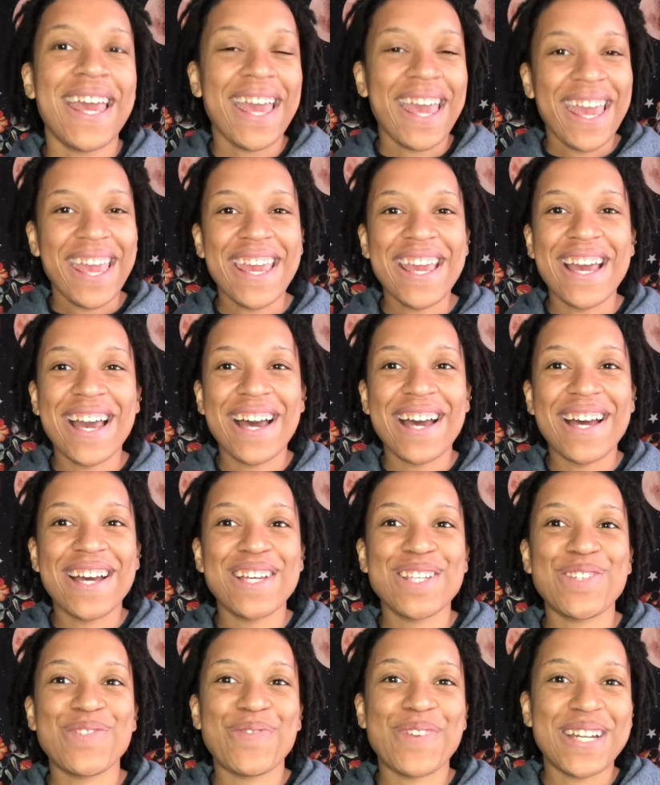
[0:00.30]
Hey
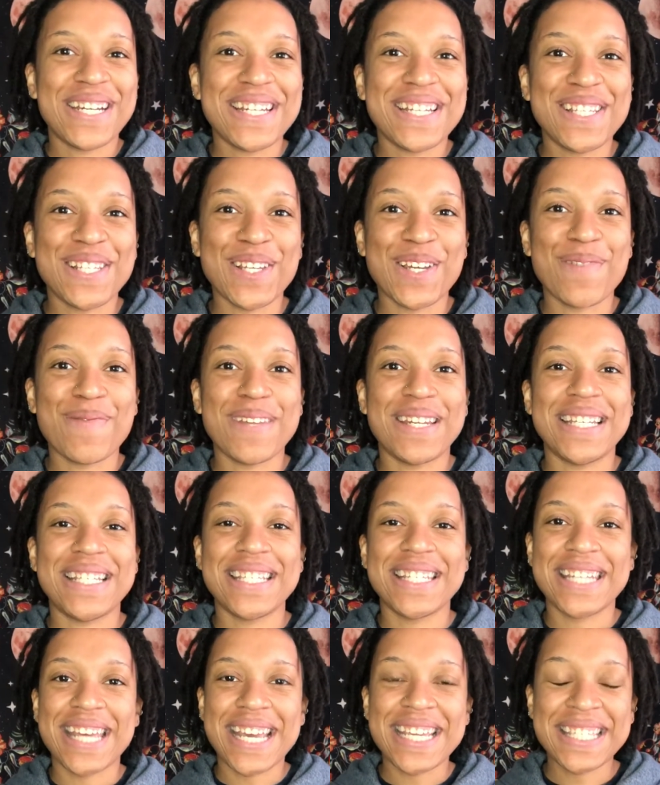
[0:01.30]
guys, what is up? It
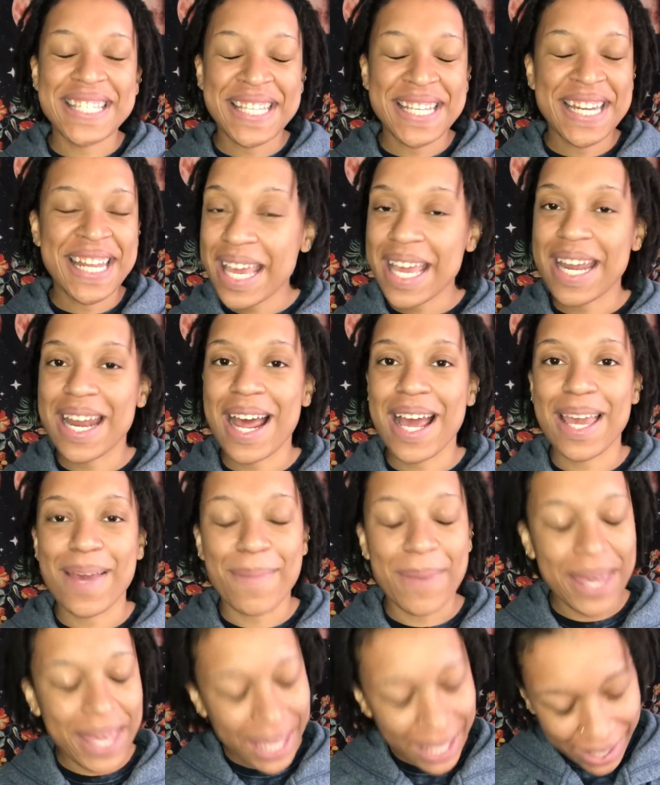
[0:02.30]
is Destiny and I
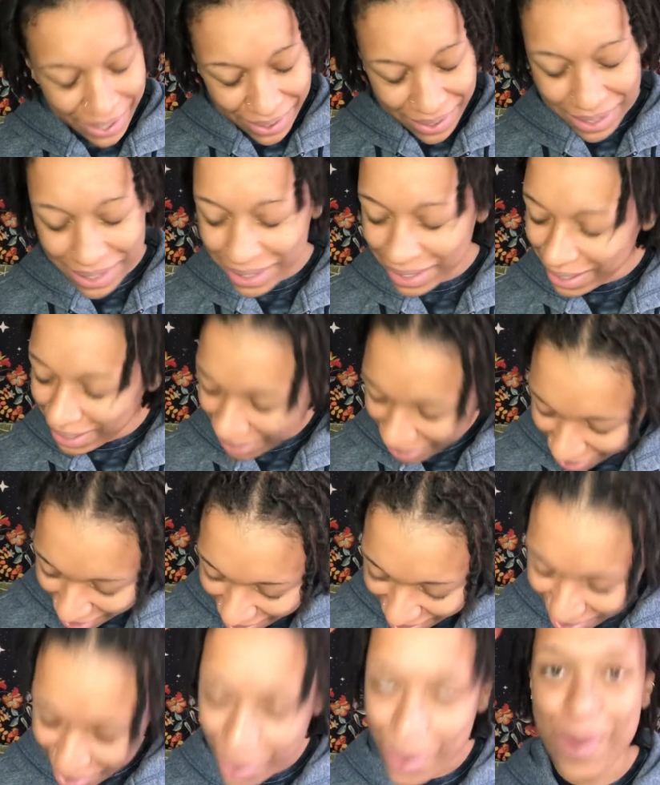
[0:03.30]
am here
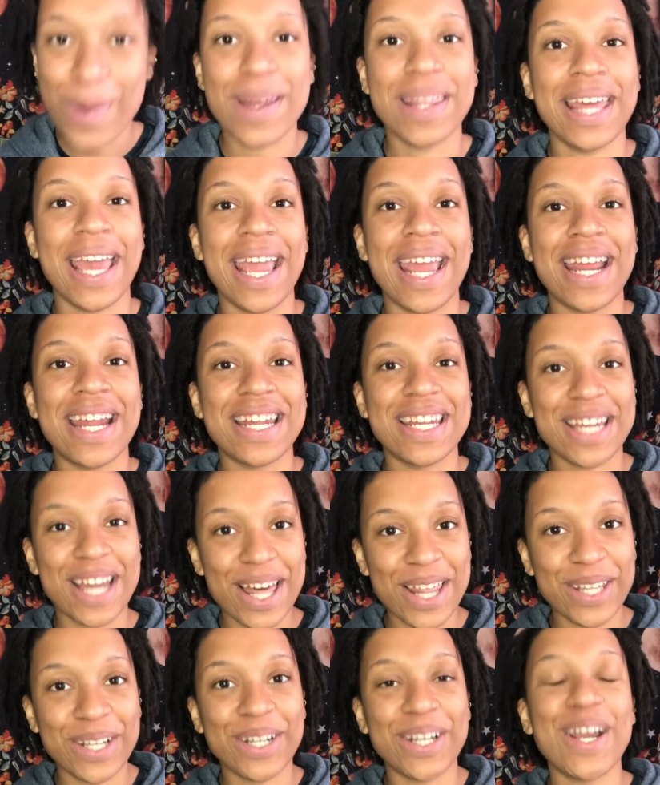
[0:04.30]
again with
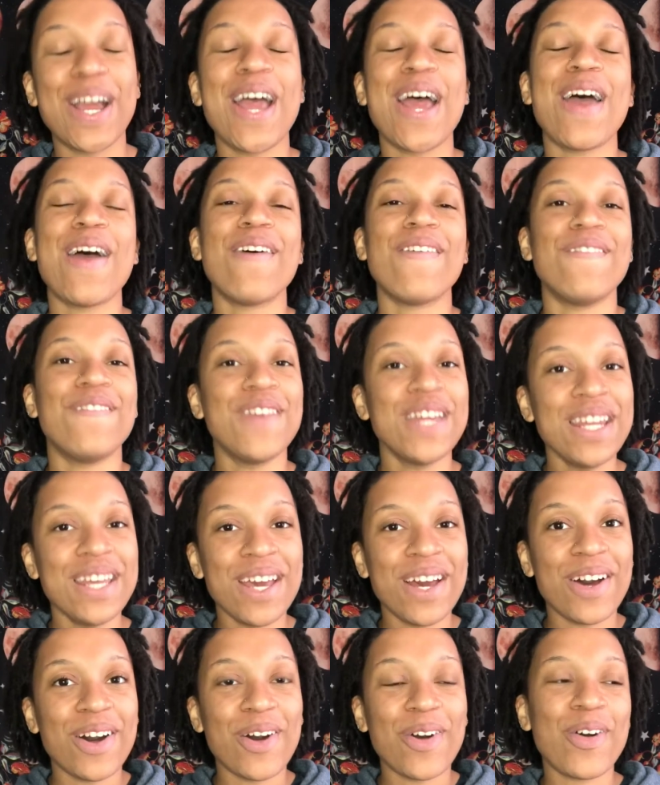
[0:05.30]
another
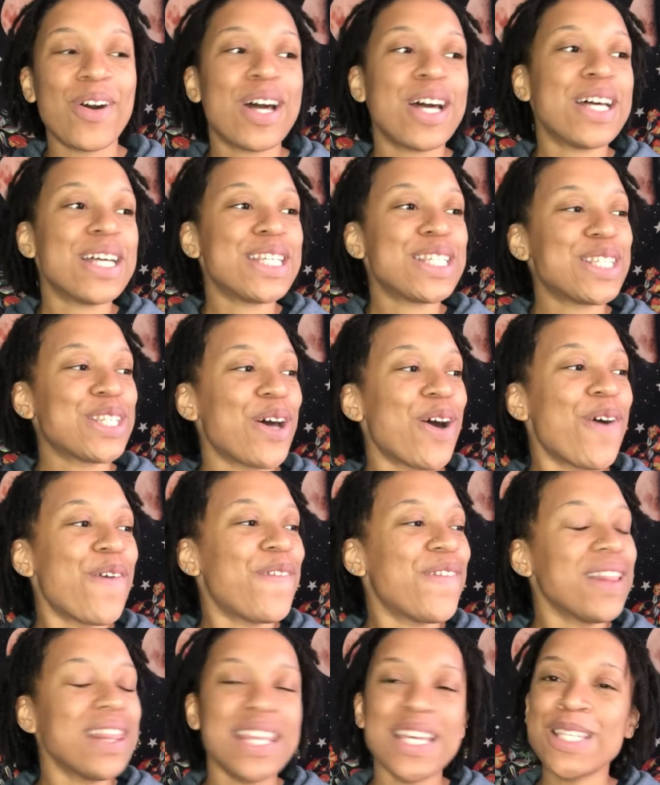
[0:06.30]
video. So
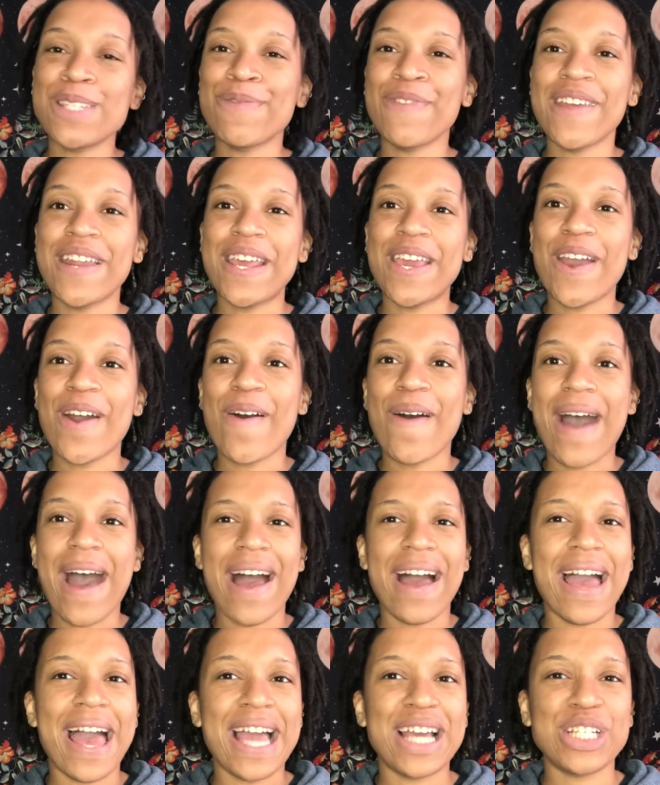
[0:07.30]
for this video,
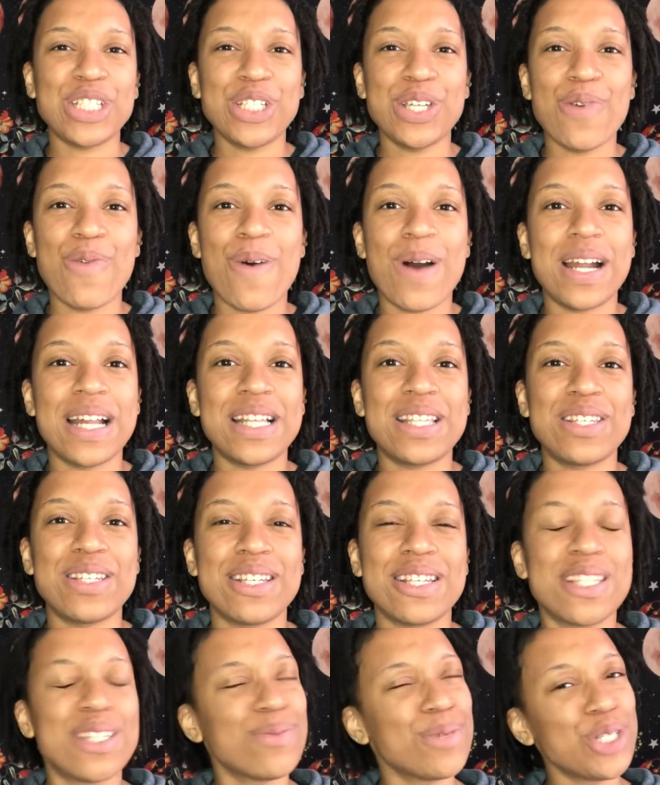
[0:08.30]
I actually wanted
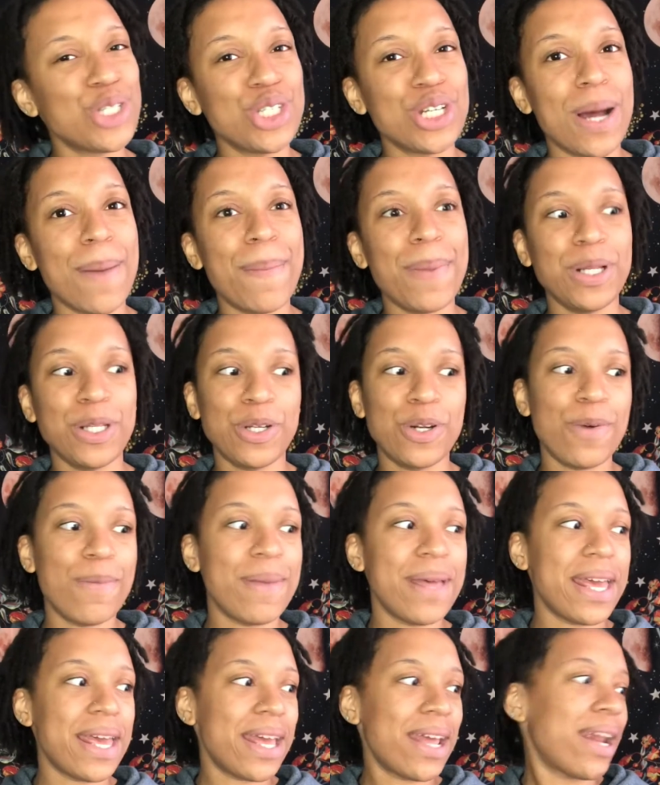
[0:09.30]
to switch it up a little
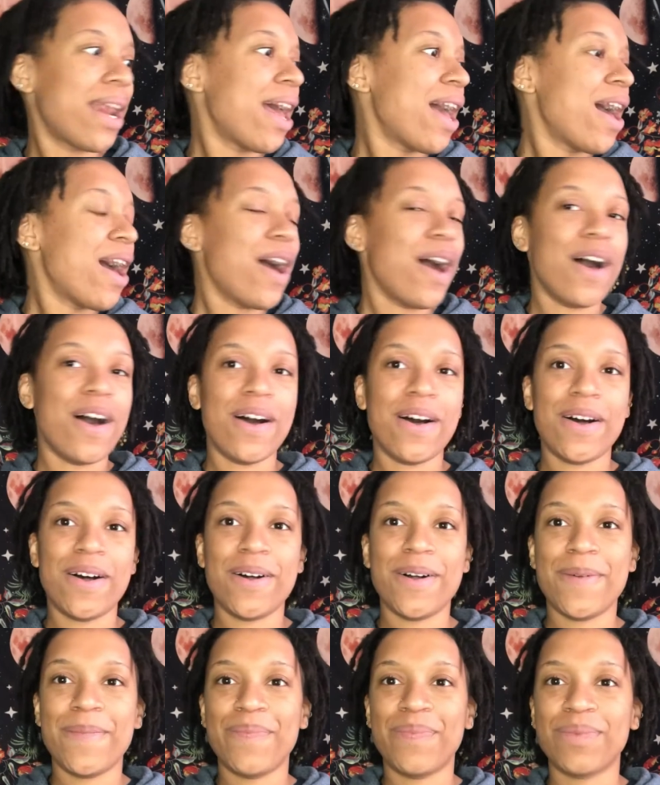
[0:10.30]
bit
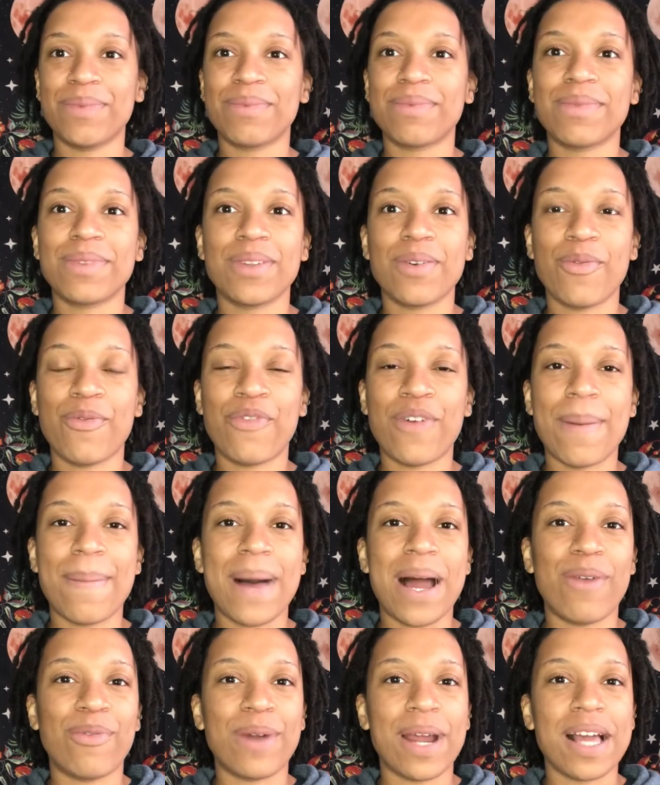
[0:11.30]
um, from
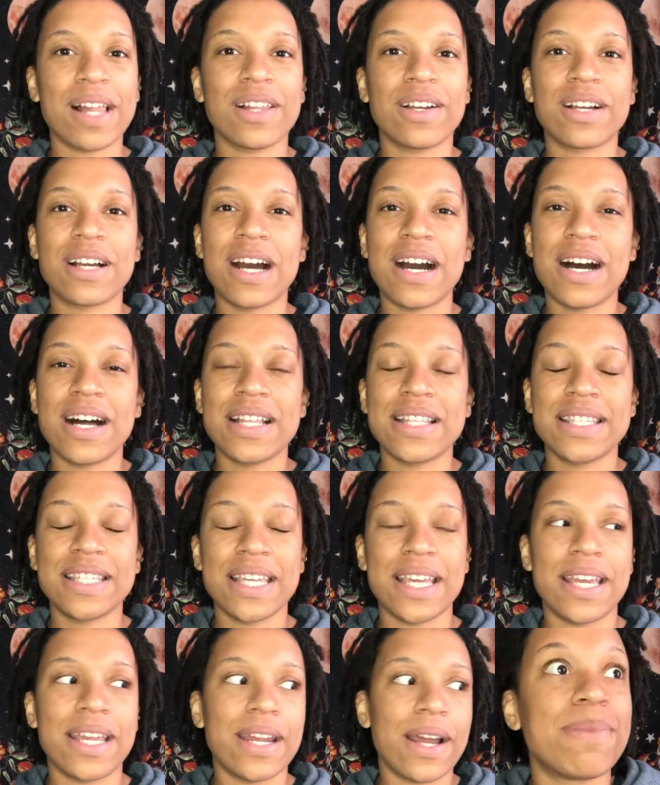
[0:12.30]
my regular
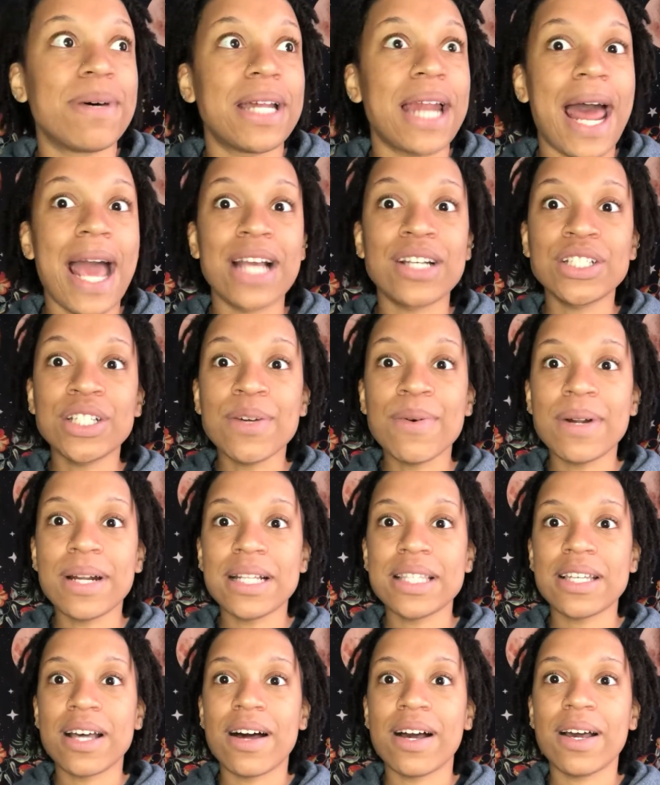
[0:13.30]
content, but I actually
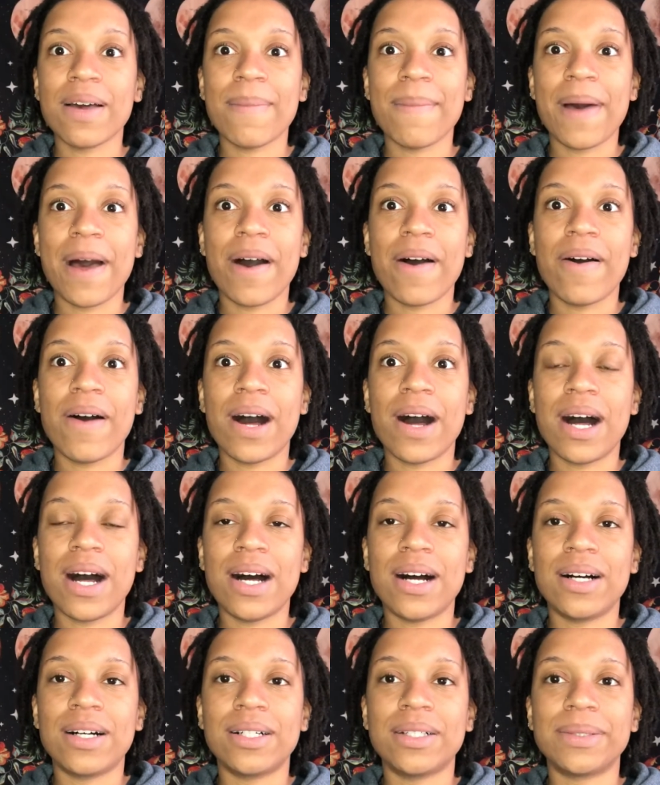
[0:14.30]
want to talk about
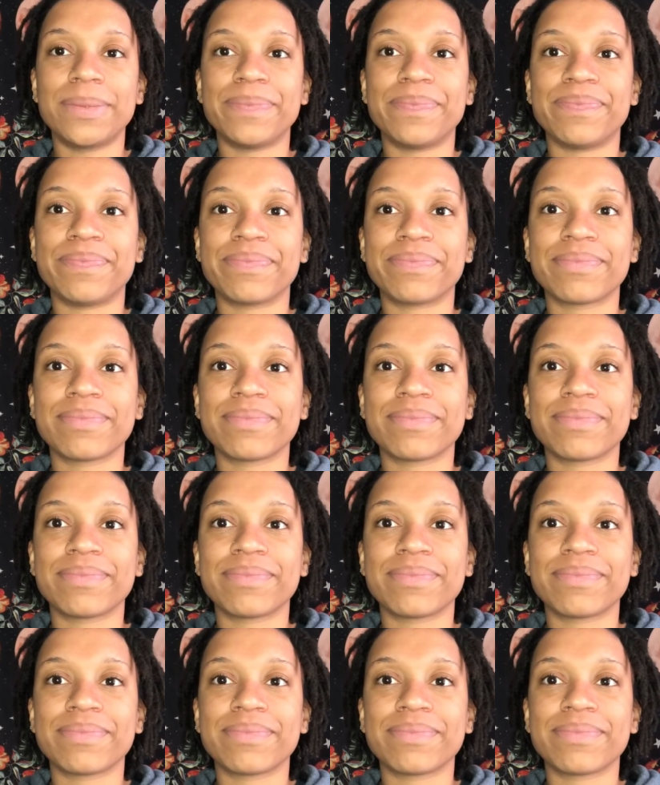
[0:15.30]
um,